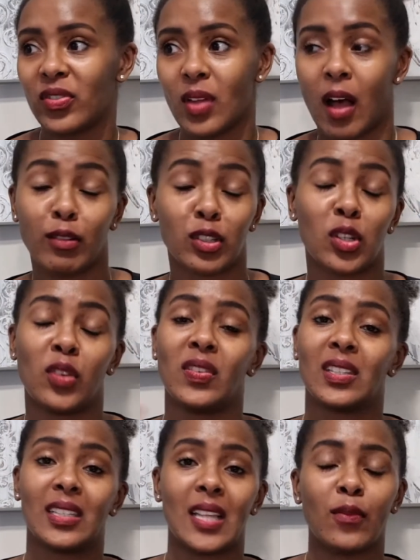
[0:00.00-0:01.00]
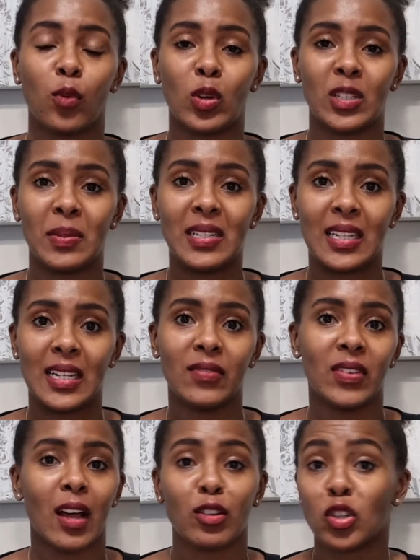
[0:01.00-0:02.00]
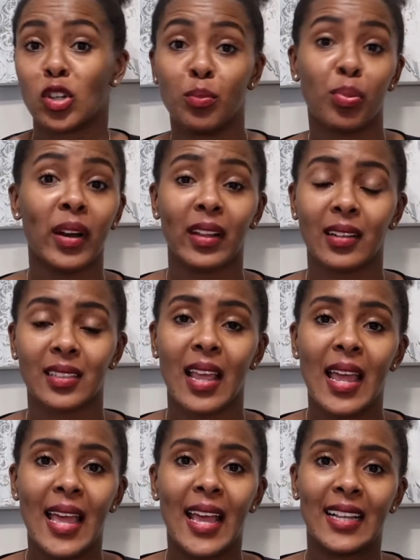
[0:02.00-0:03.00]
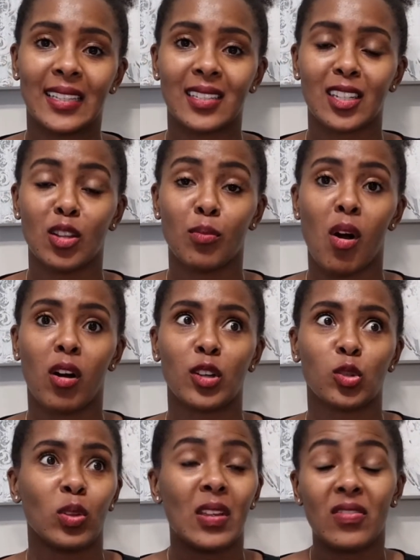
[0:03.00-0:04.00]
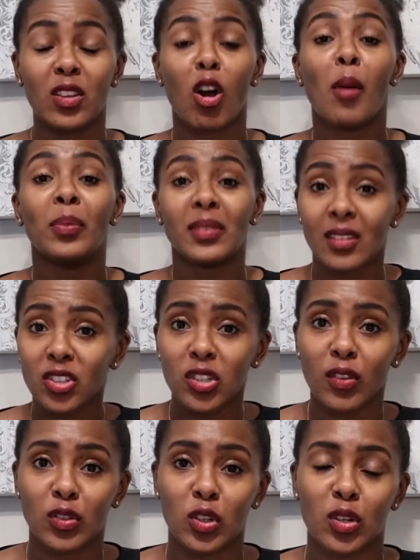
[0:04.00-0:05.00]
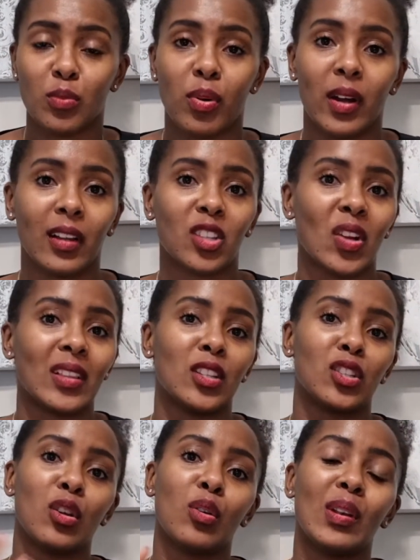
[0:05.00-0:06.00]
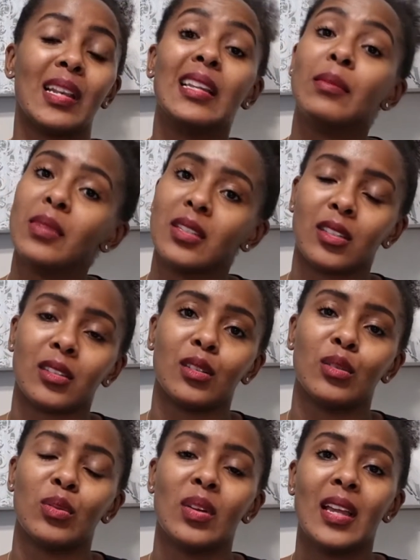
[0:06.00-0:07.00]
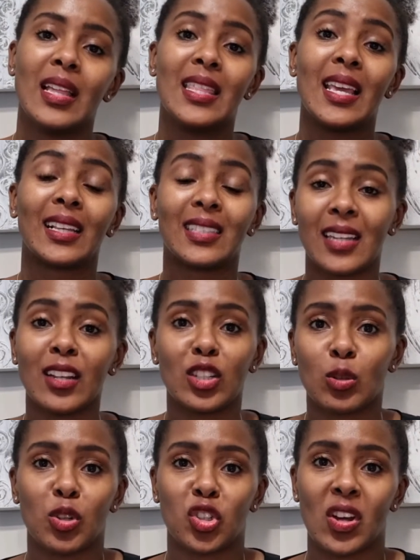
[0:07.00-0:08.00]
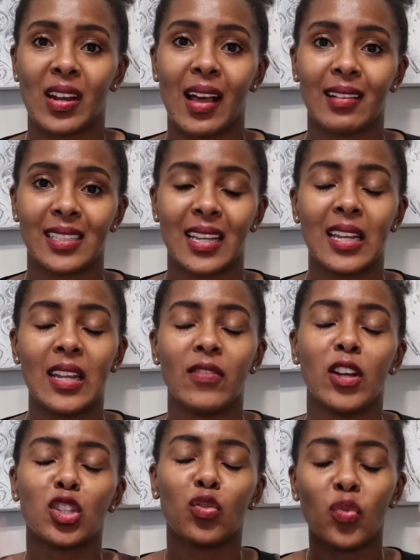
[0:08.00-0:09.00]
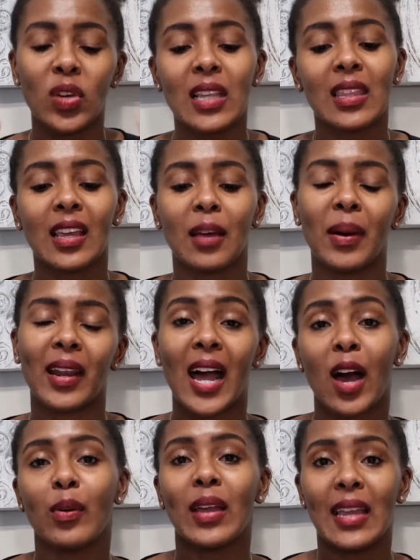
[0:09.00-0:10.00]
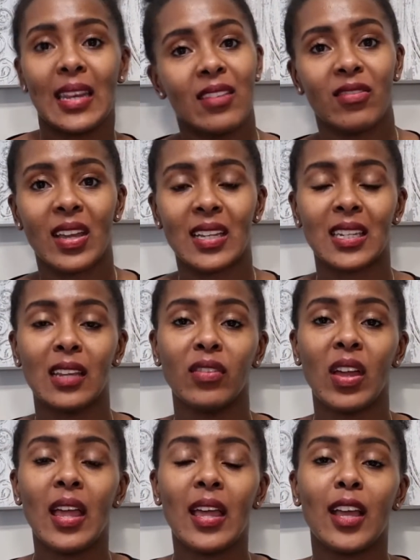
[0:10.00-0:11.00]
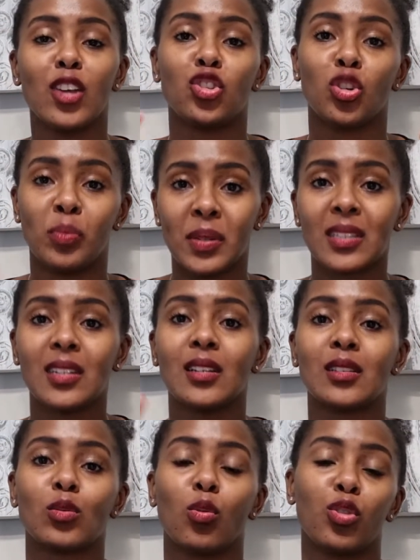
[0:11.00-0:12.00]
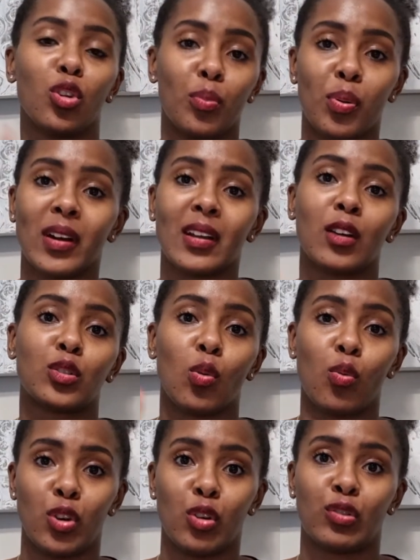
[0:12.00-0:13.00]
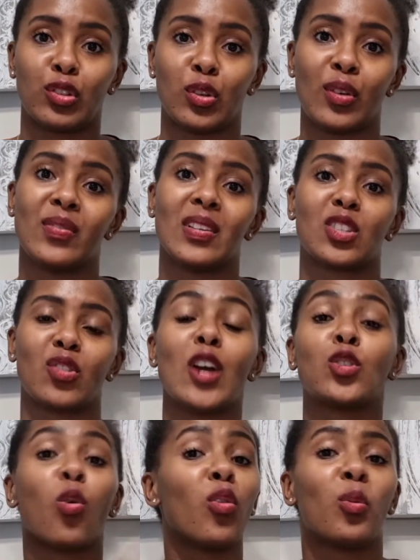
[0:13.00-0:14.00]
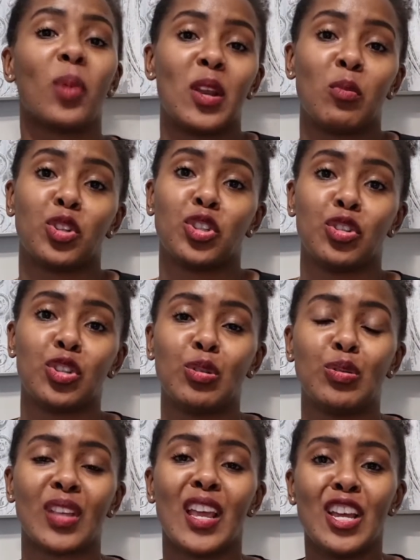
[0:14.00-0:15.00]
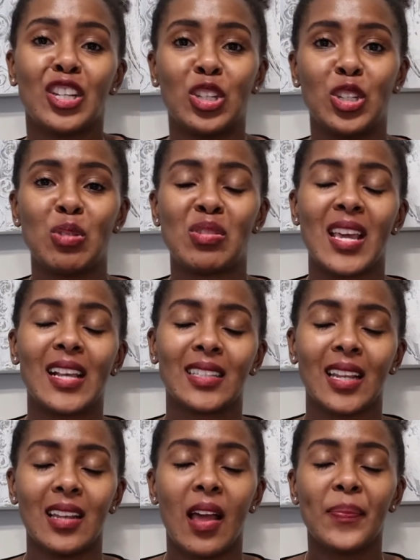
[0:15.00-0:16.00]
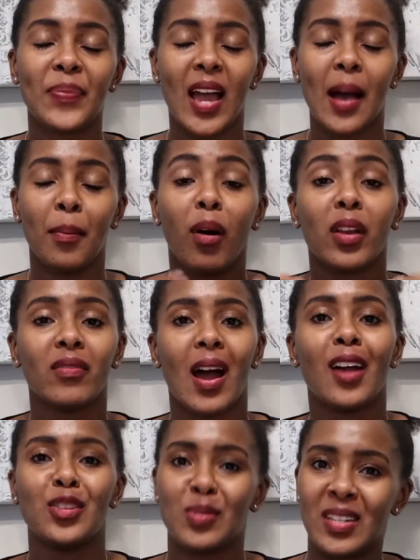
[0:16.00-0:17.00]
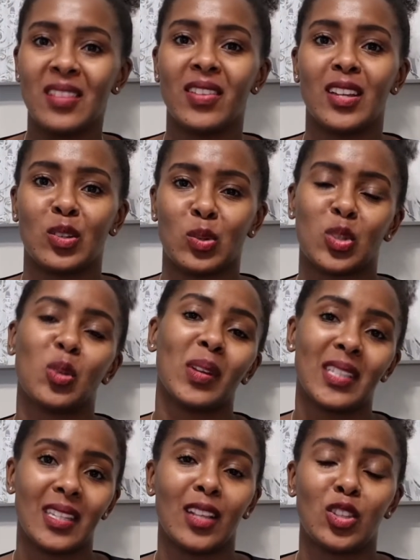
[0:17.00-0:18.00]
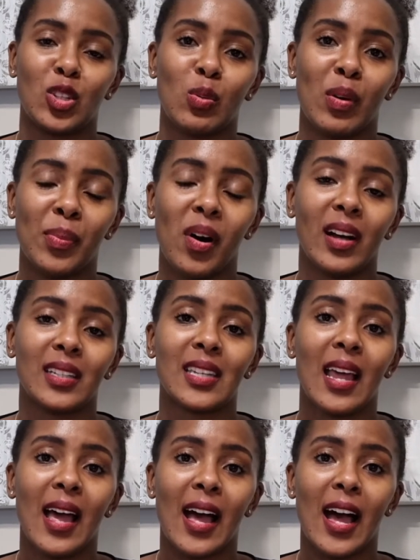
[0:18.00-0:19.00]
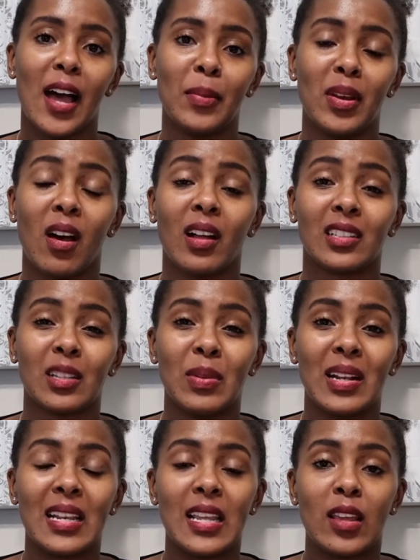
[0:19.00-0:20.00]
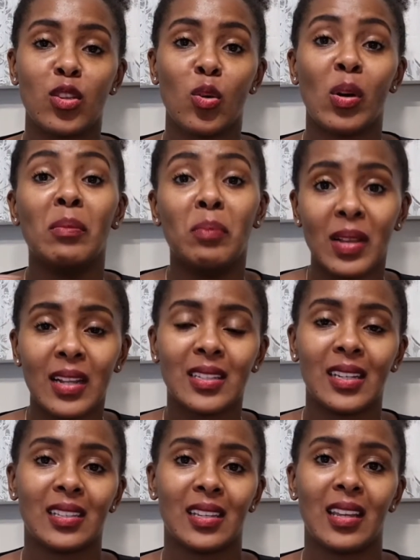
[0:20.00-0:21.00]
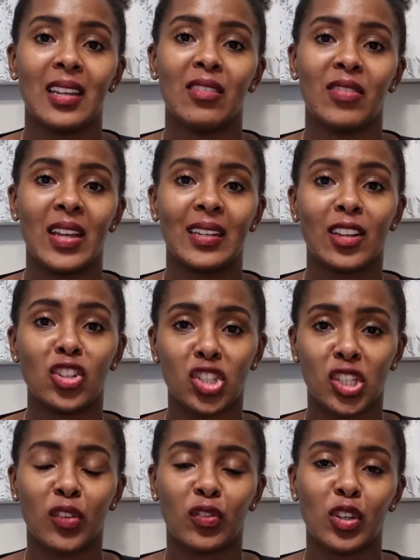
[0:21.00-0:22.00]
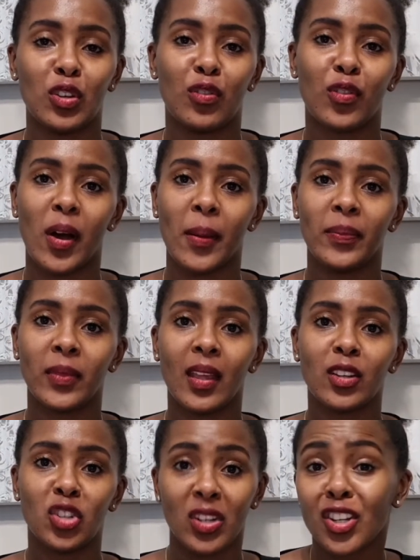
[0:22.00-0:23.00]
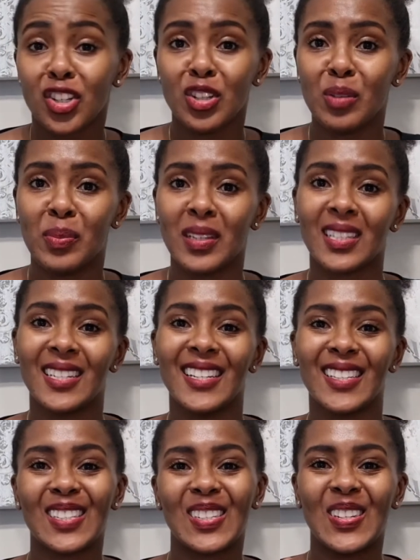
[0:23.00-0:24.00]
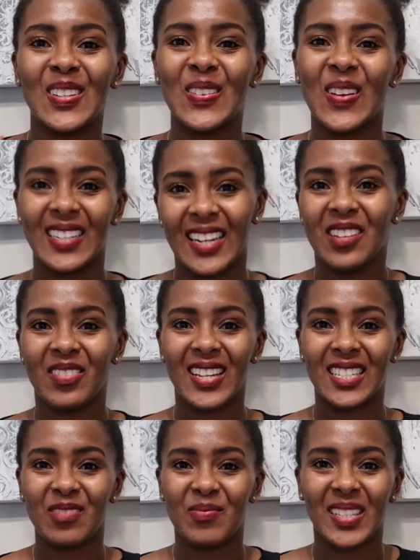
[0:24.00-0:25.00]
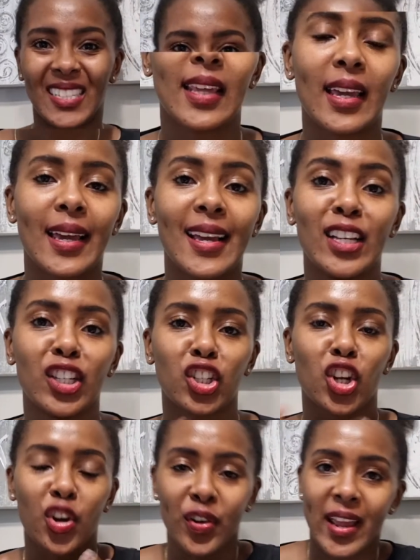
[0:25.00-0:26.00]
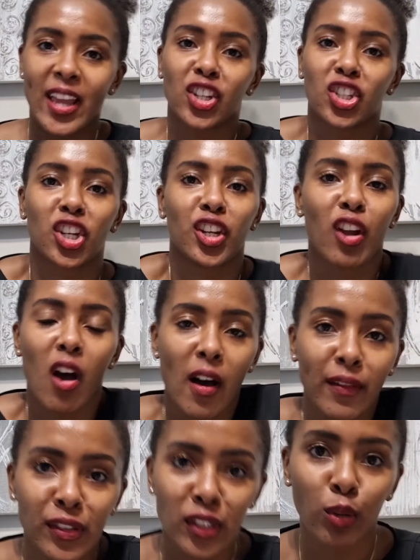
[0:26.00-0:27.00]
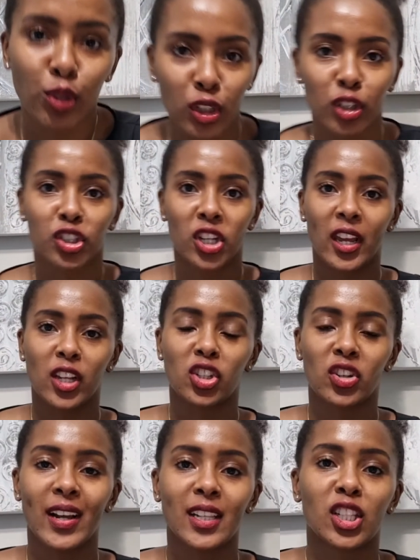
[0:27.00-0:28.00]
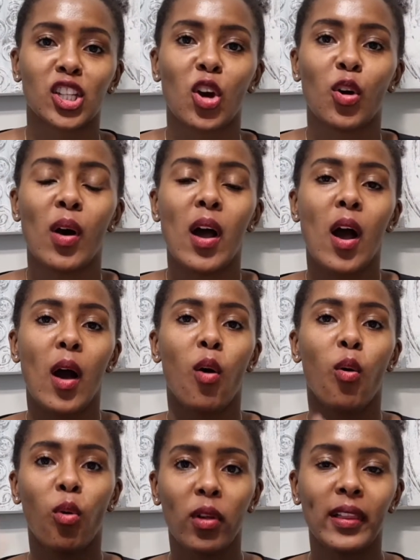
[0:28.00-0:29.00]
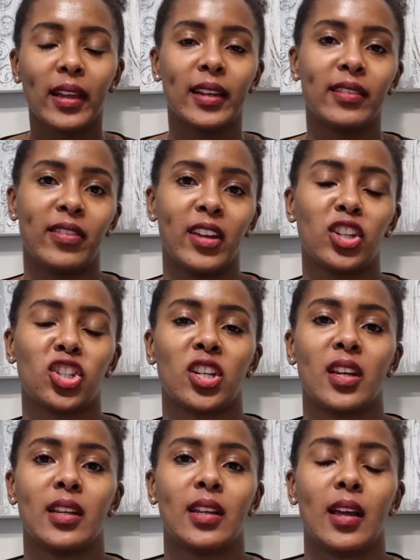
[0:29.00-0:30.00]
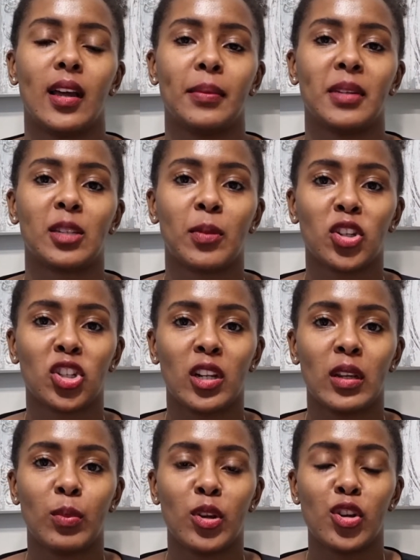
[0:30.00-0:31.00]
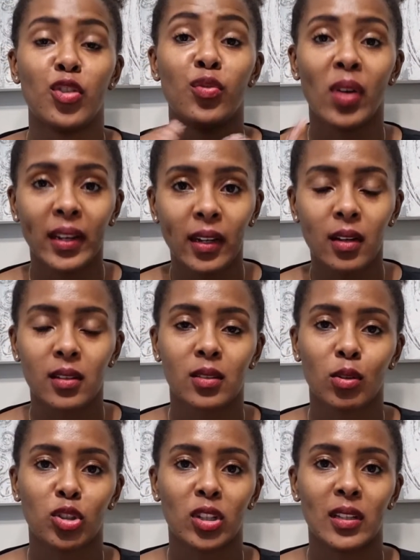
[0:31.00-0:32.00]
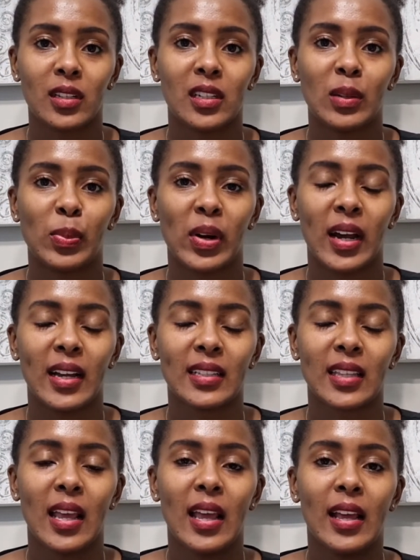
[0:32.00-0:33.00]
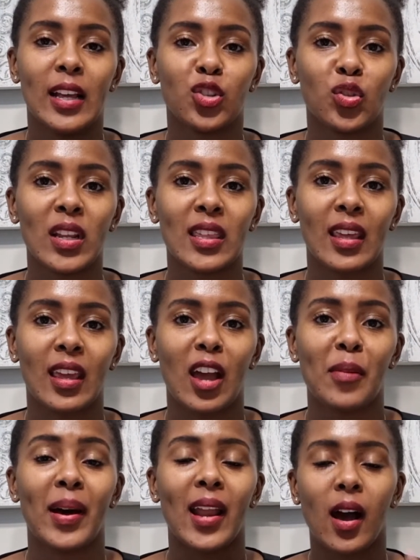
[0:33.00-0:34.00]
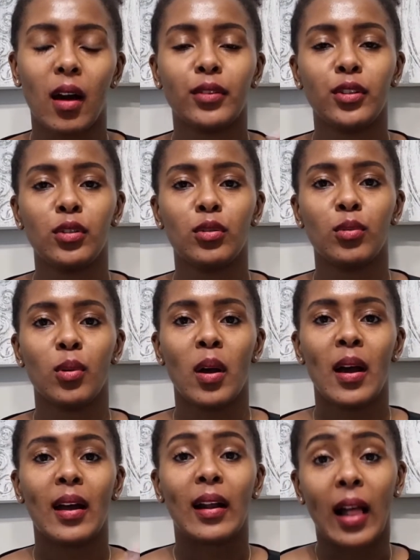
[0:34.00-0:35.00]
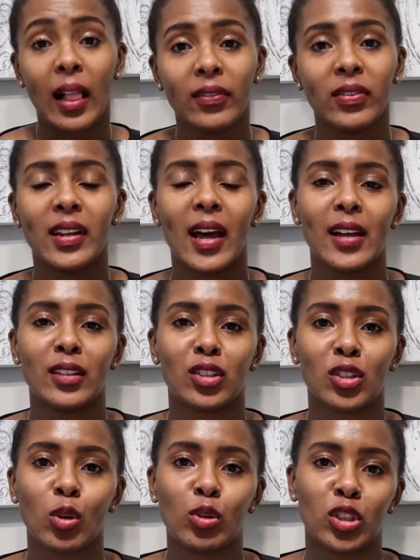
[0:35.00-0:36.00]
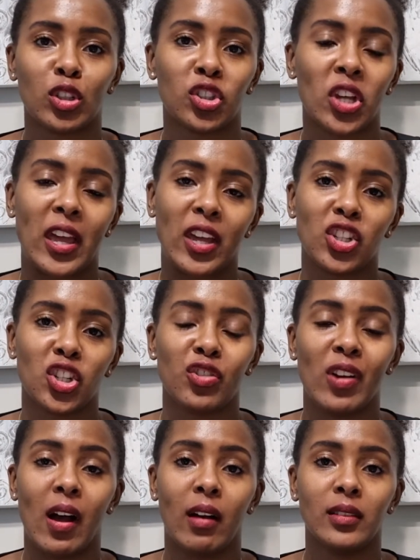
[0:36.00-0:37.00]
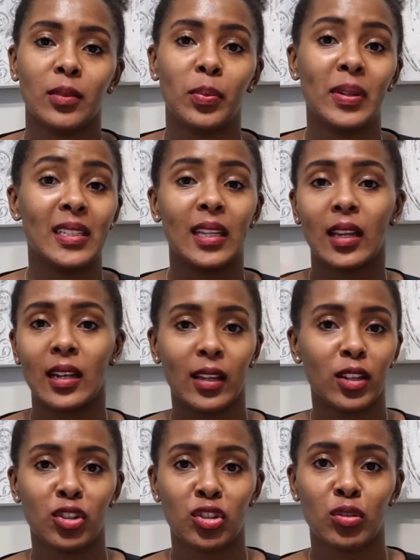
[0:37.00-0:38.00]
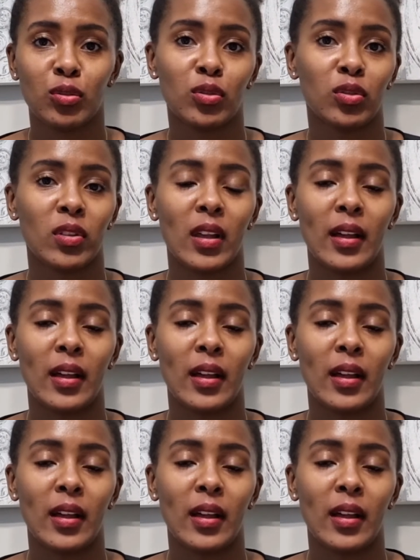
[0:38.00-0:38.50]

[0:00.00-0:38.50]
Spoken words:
how services have always been delivered, how certain products exist in the market, or even the composition of certain products, right? There's no limit to the extent to which you're allowed to innovate. So really think about how innovative is your business or your product or your service, right? Or the way in which you choose to do things. And part of how you innovate is also what sets you apart, and ultimately your ability to innovate can shift you from traditional business to an innovator. The second thing is creation of social change, right? So all innovation, especially when you're running a social enterprise, is really thinking about how do you galvanize social change around particular issues.